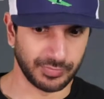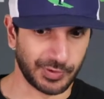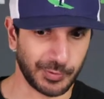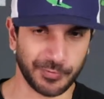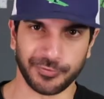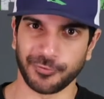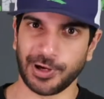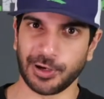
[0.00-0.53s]

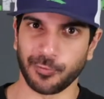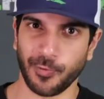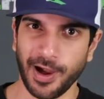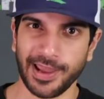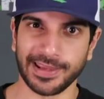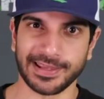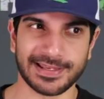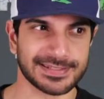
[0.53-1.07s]
who Frank
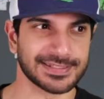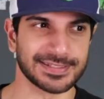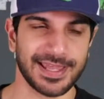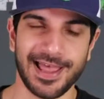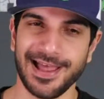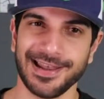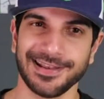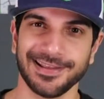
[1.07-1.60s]
Reich has
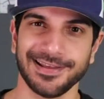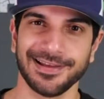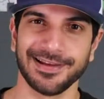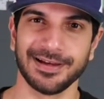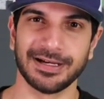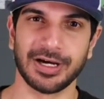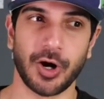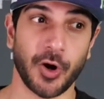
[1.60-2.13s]
said
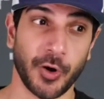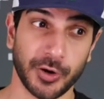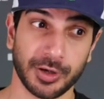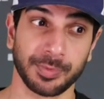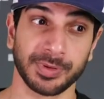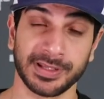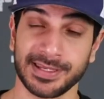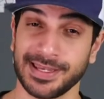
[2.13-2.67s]

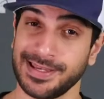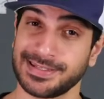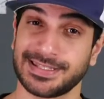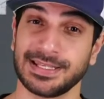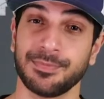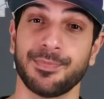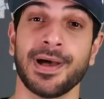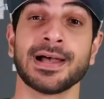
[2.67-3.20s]
arguably is
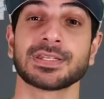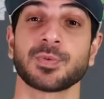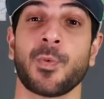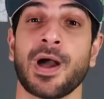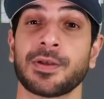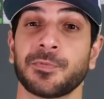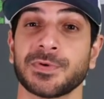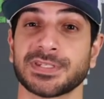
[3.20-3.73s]
the best
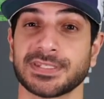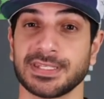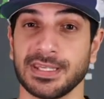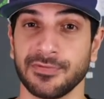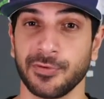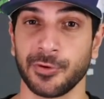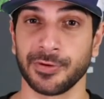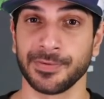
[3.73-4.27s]
wide
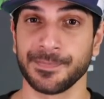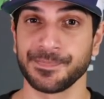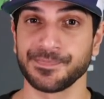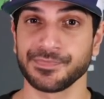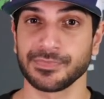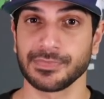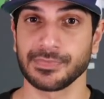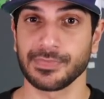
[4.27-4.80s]
receiver
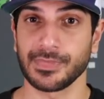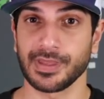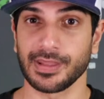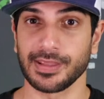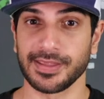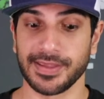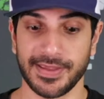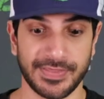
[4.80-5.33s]

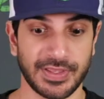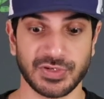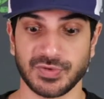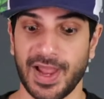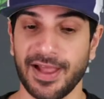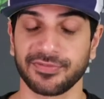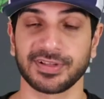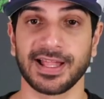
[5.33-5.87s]
in the
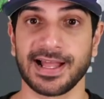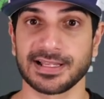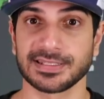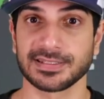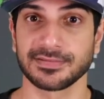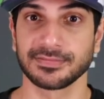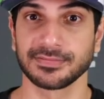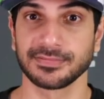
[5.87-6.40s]
draft
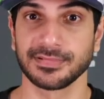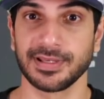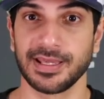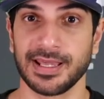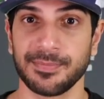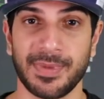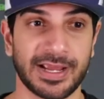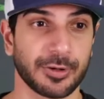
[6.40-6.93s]
class
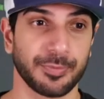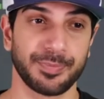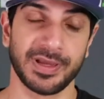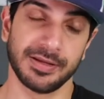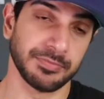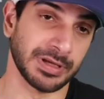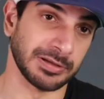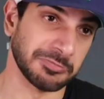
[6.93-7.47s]
in Michael
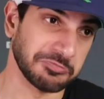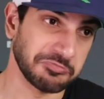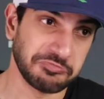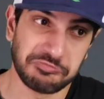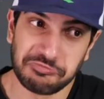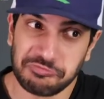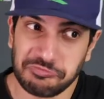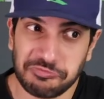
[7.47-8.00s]
Pittman.
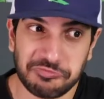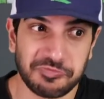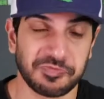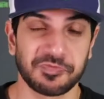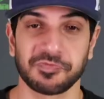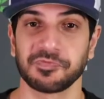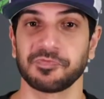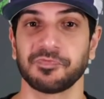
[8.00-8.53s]

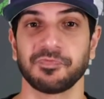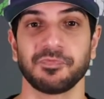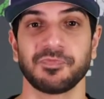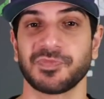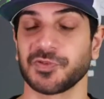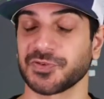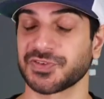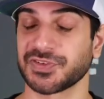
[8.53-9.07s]

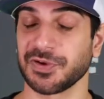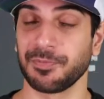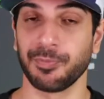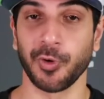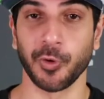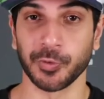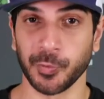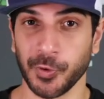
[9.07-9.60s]
Those are some
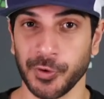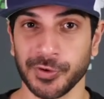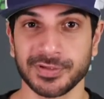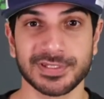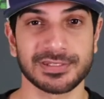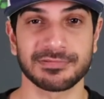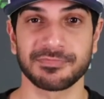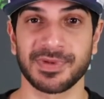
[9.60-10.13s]
bold
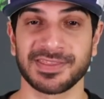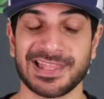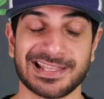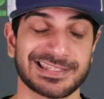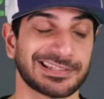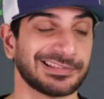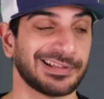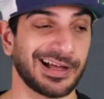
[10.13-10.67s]
words, and
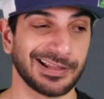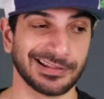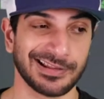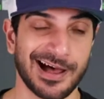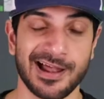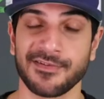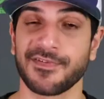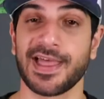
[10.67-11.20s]
that's a
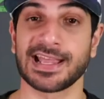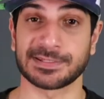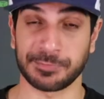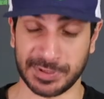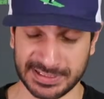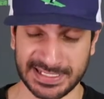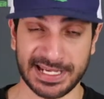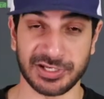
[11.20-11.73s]
lot of
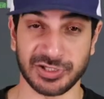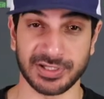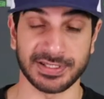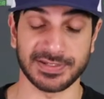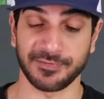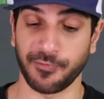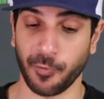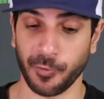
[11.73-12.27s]

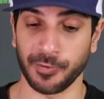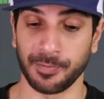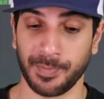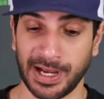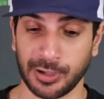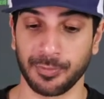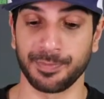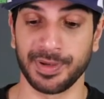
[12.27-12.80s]
expectations for
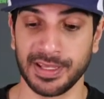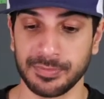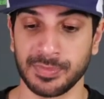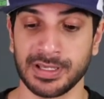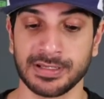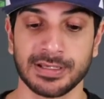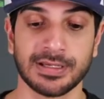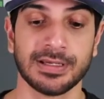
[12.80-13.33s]
Michael
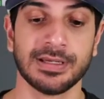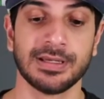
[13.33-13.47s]
Pittman.